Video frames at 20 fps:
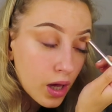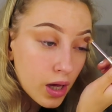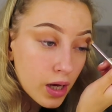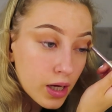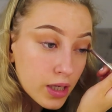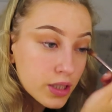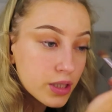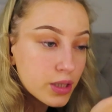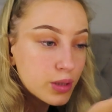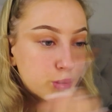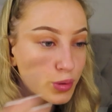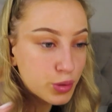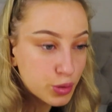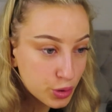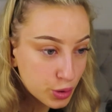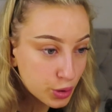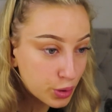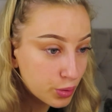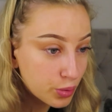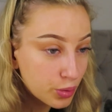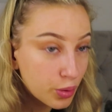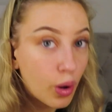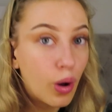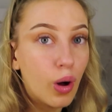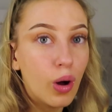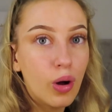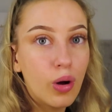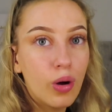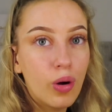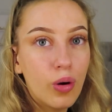I do
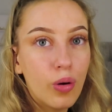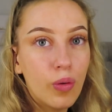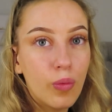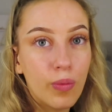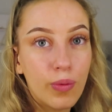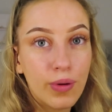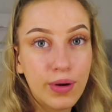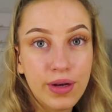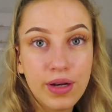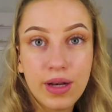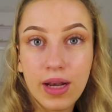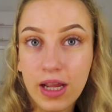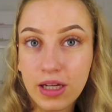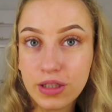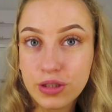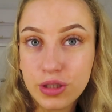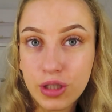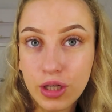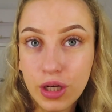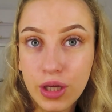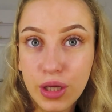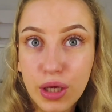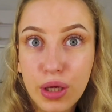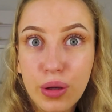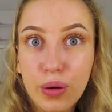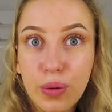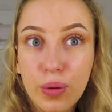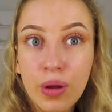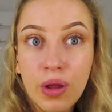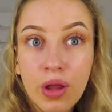not want lash
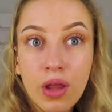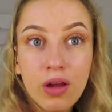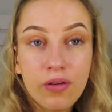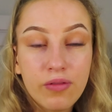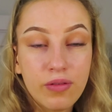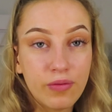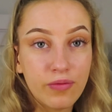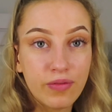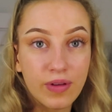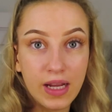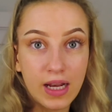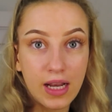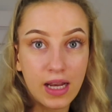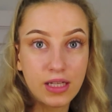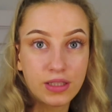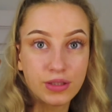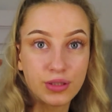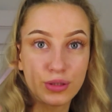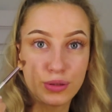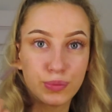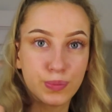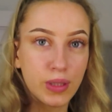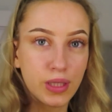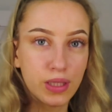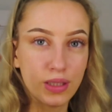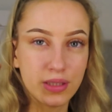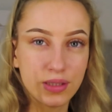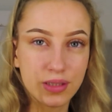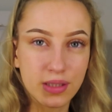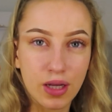glue from fake lashes
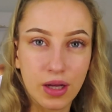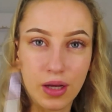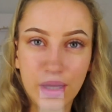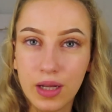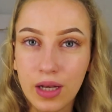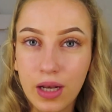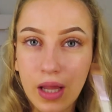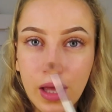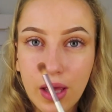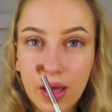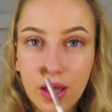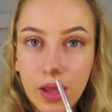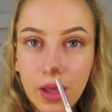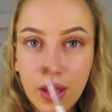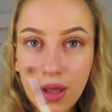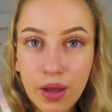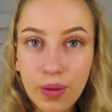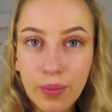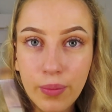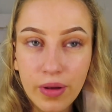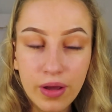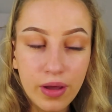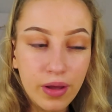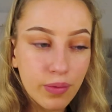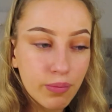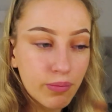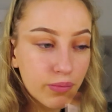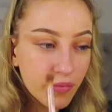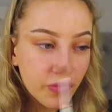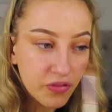being stuck in like my
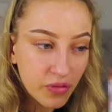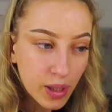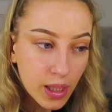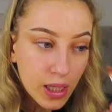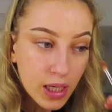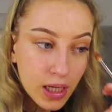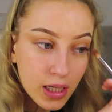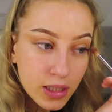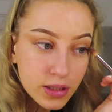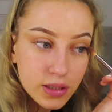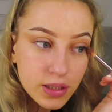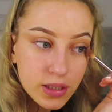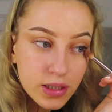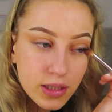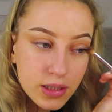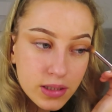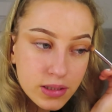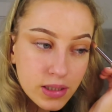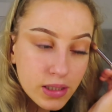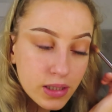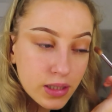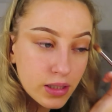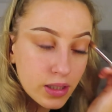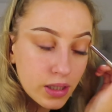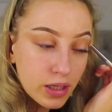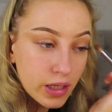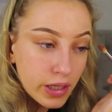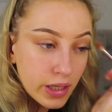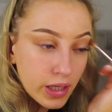fake lashes, and